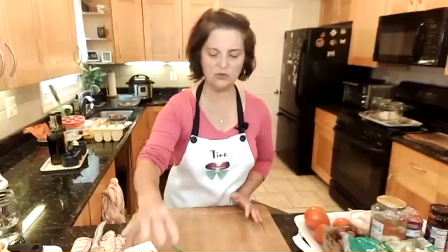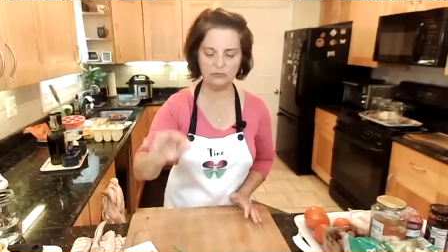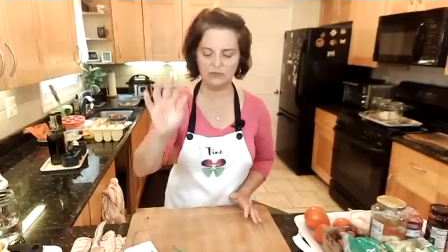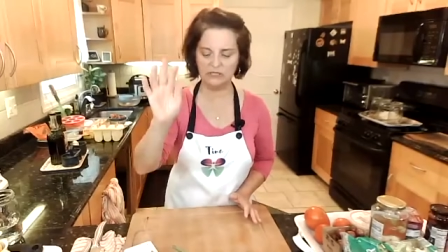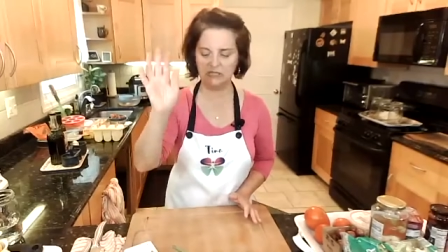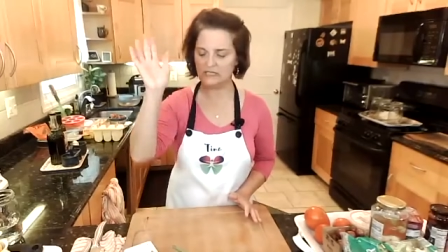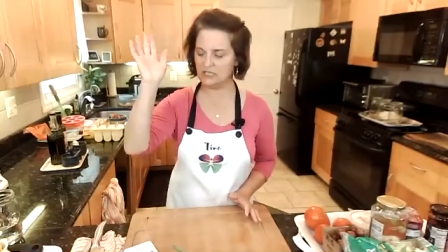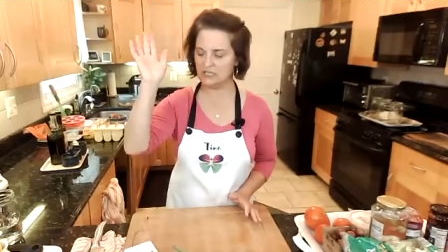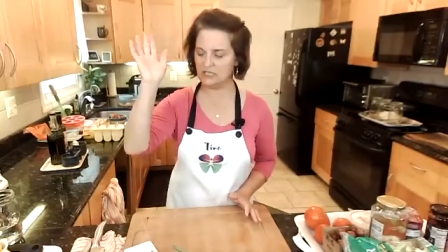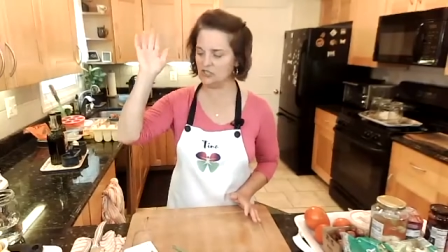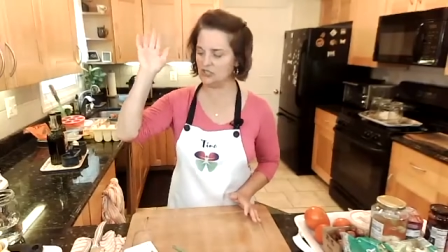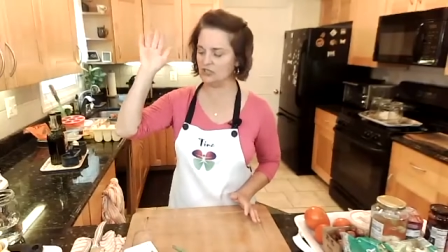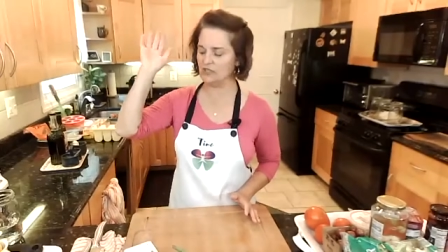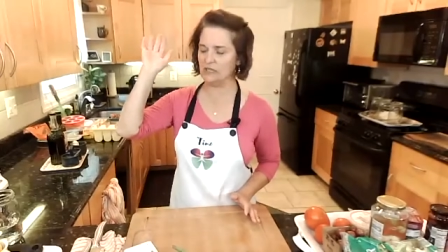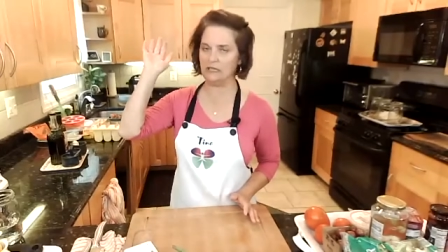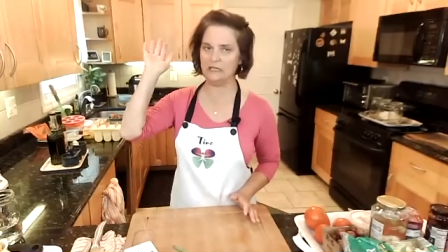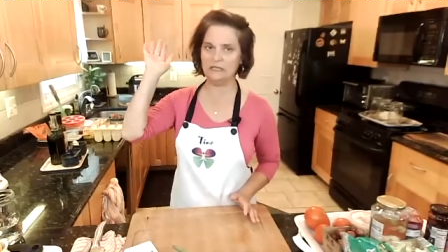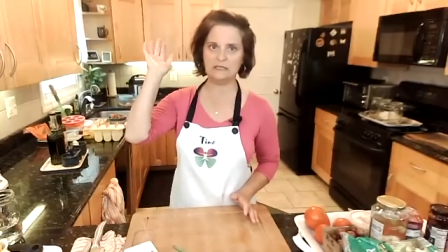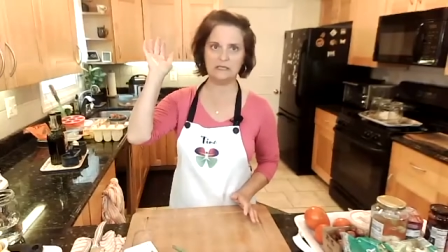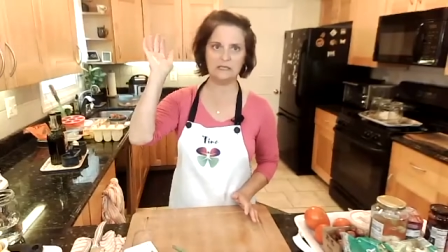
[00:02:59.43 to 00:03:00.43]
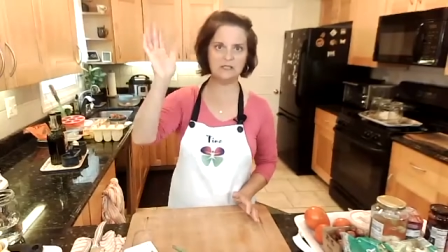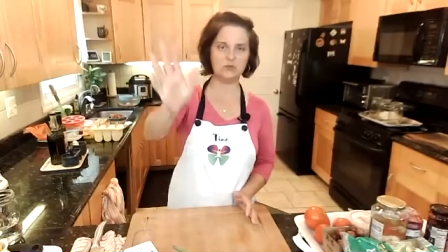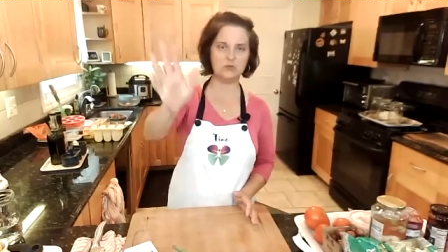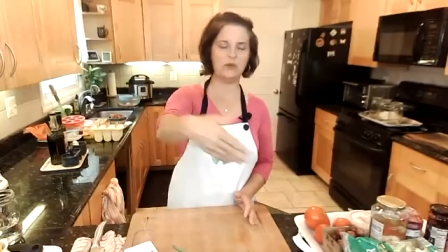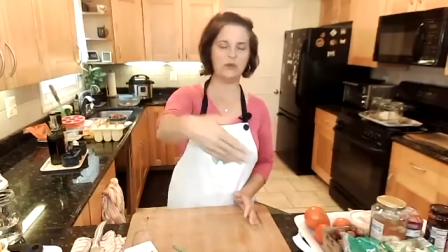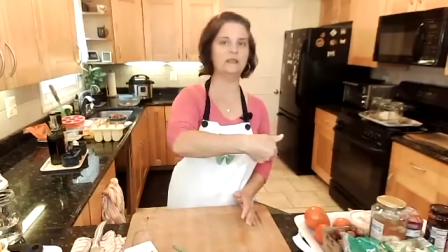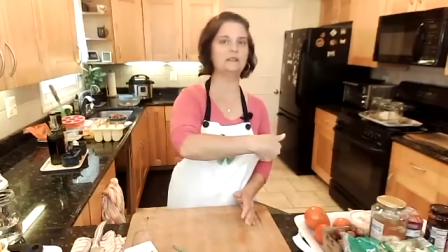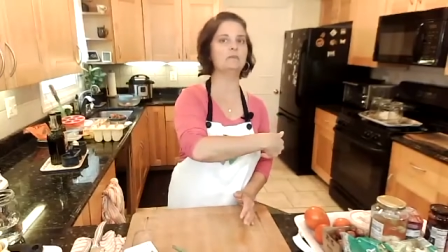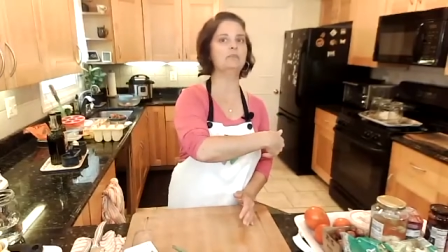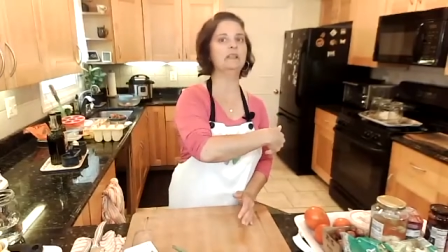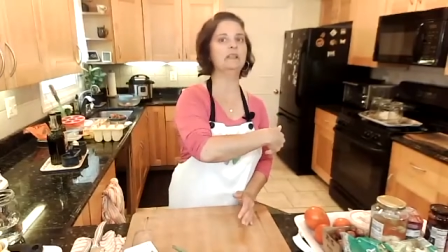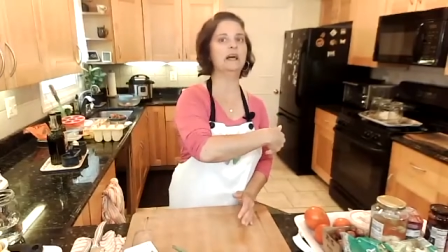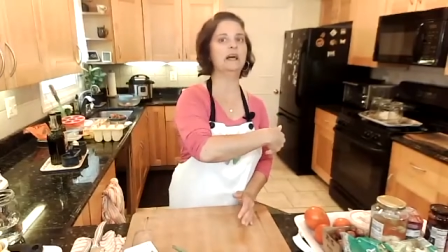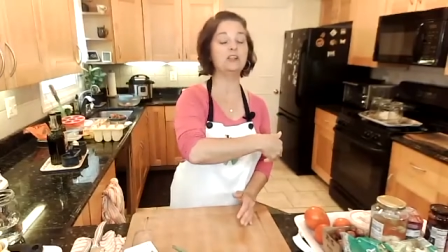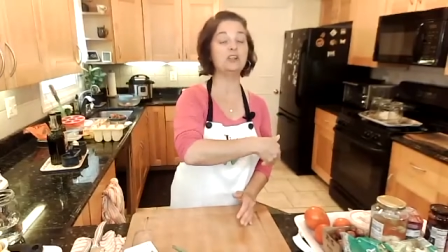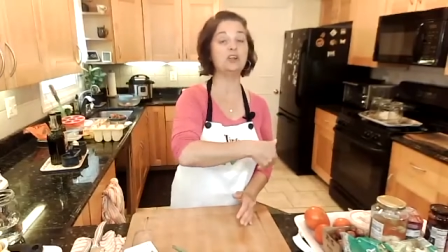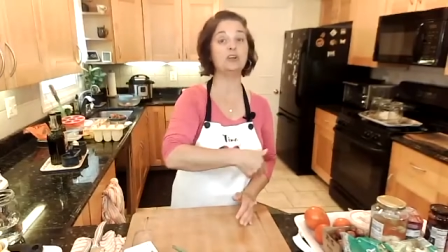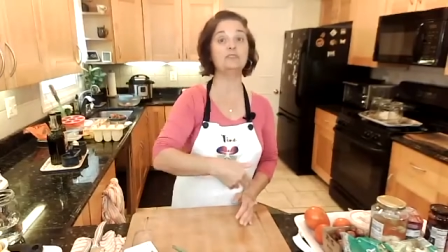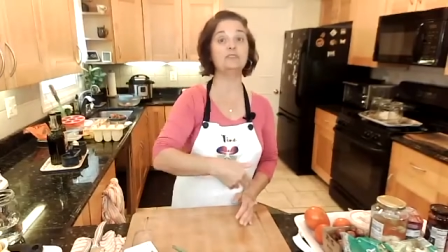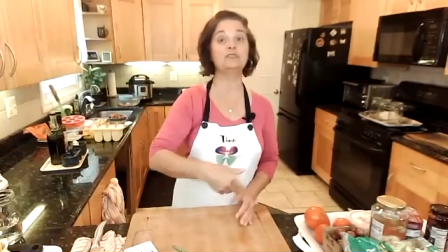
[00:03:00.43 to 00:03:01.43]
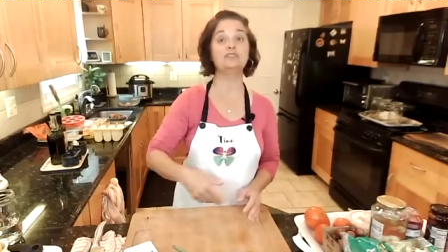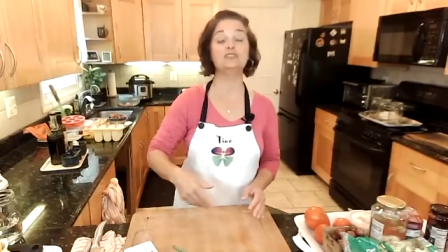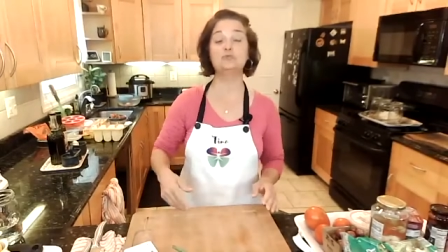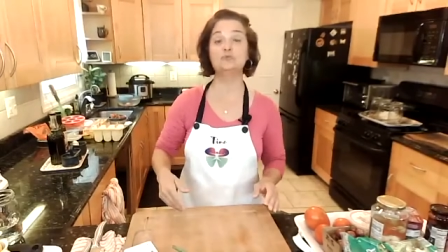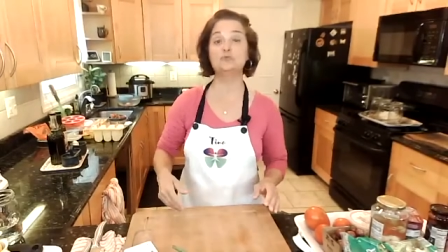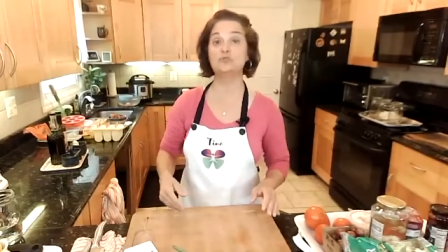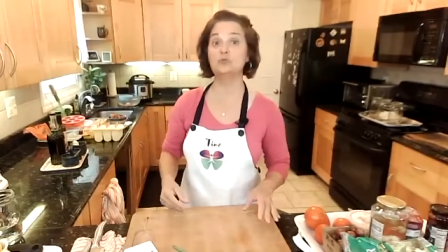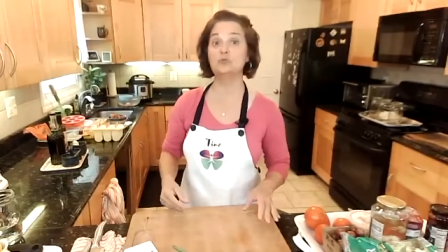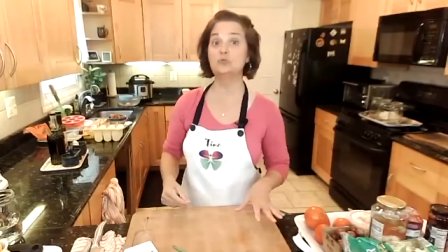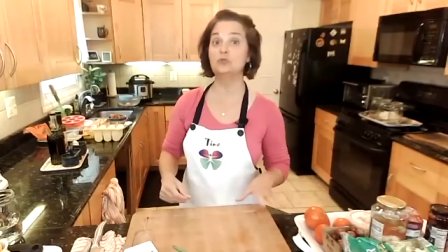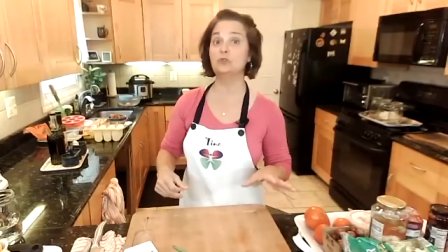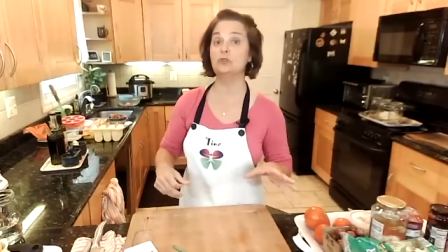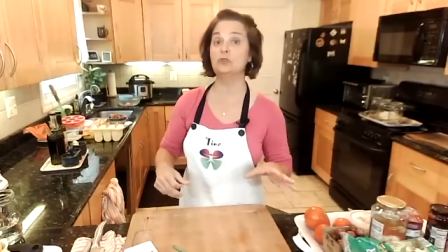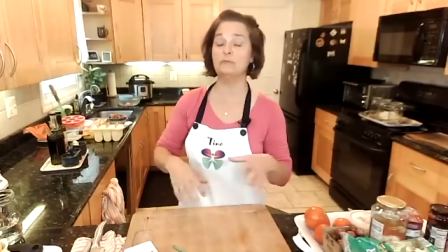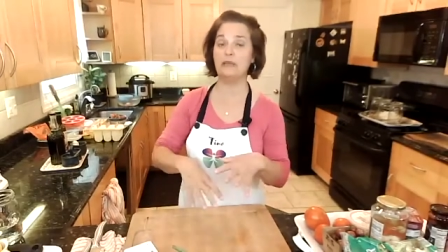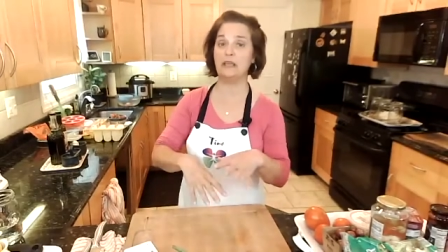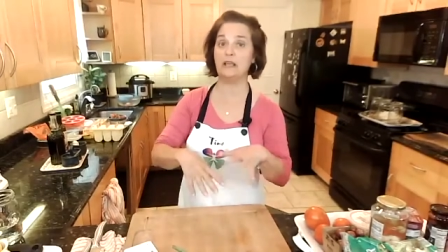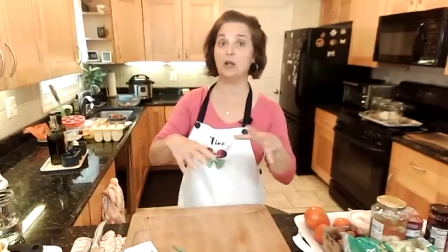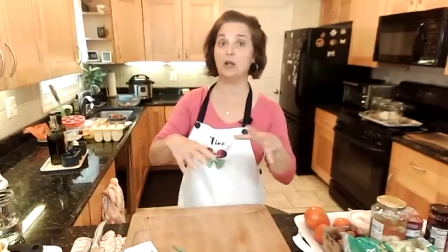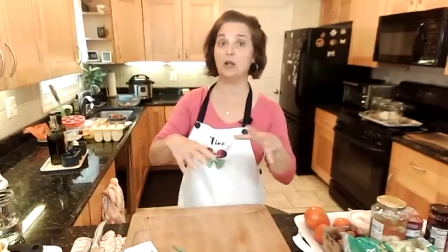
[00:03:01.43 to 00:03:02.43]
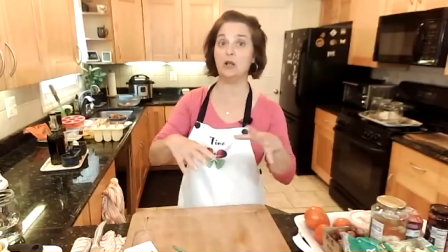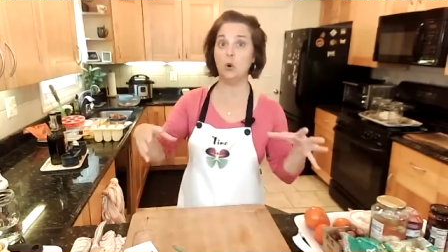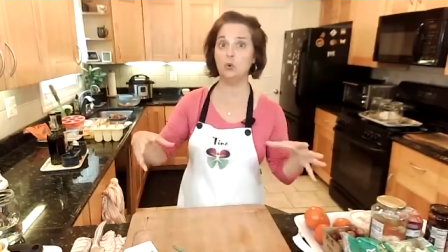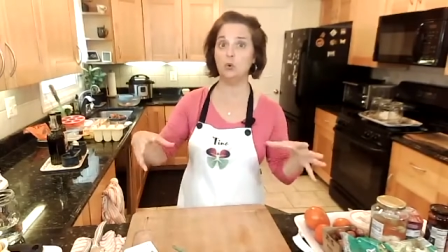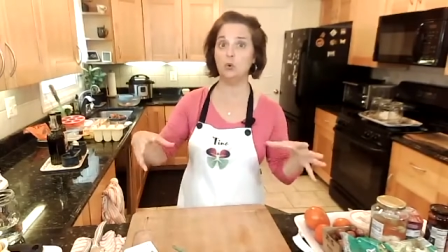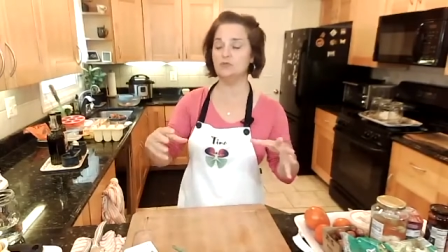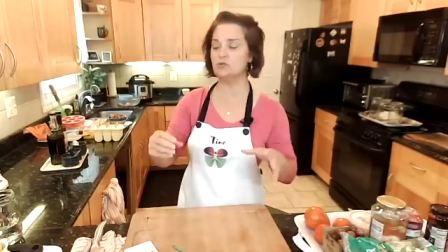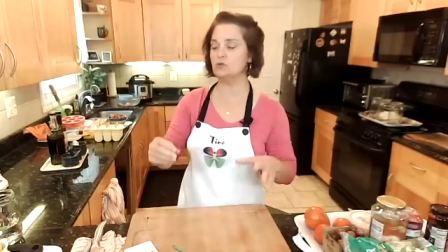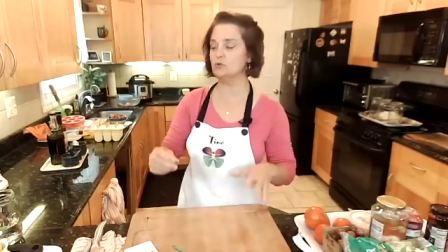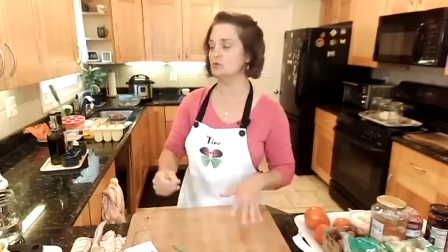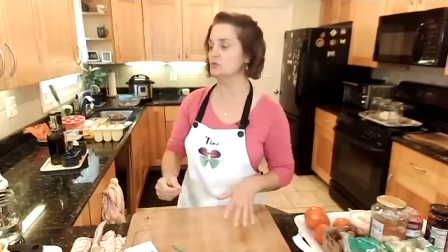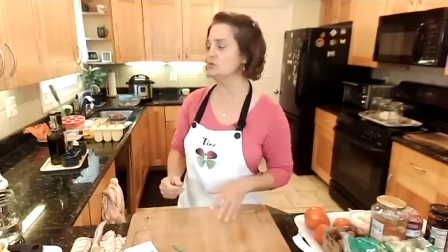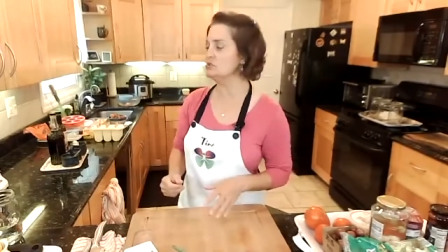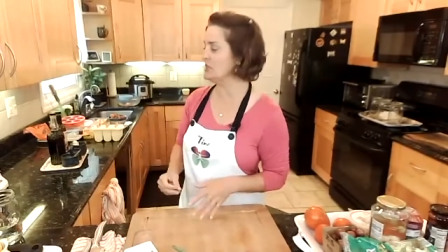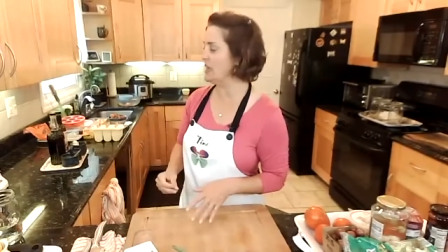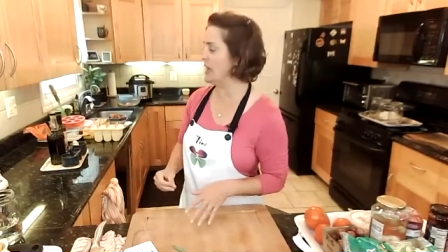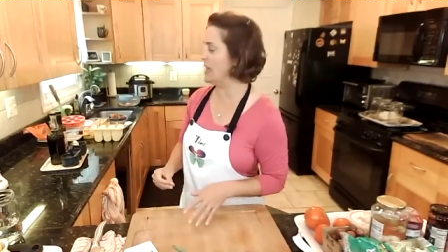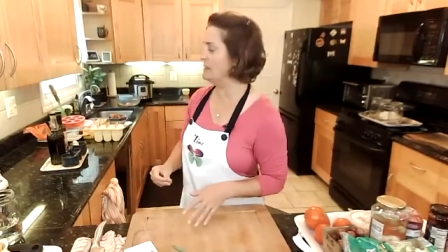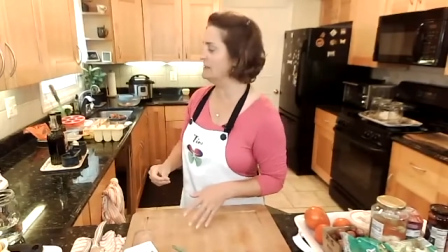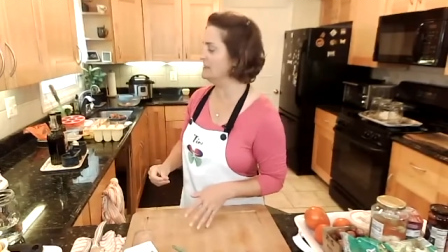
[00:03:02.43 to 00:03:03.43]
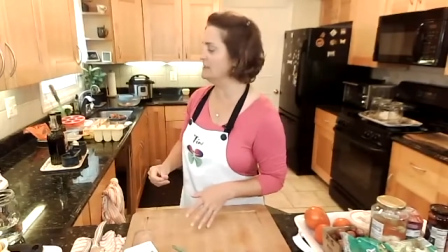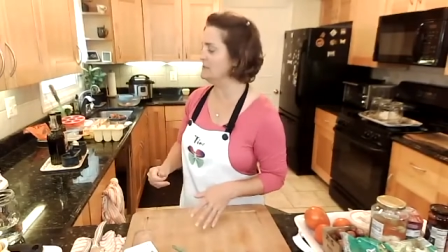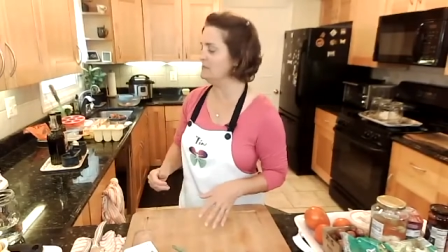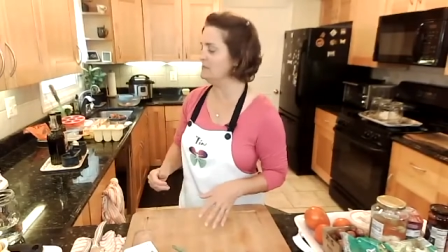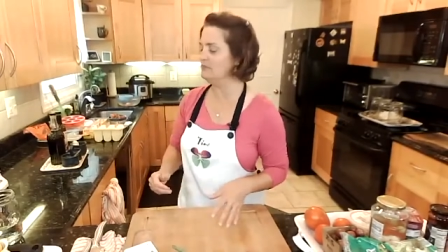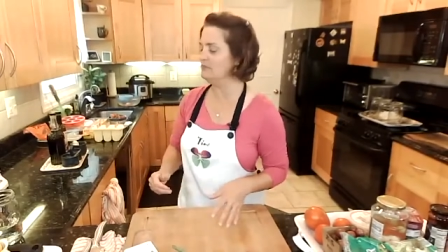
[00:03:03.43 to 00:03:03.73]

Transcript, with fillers: I'm going to teach you the easiest way on the planet Earth to zoodle and make a cold zoodle salad.